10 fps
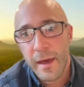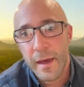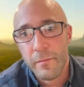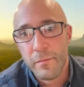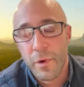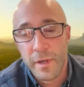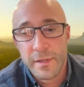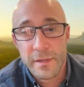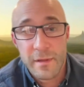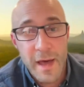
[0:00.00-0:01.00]
um, what
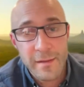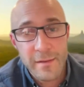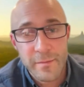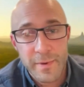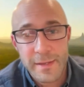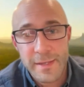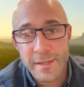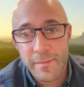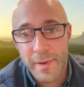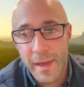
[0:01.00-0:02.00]
it's like to
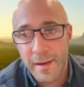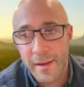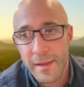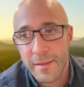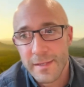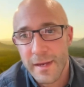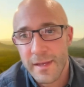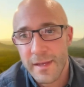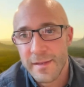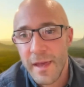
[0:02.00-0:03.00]
participate in these
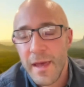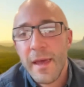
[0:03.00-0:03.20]
studies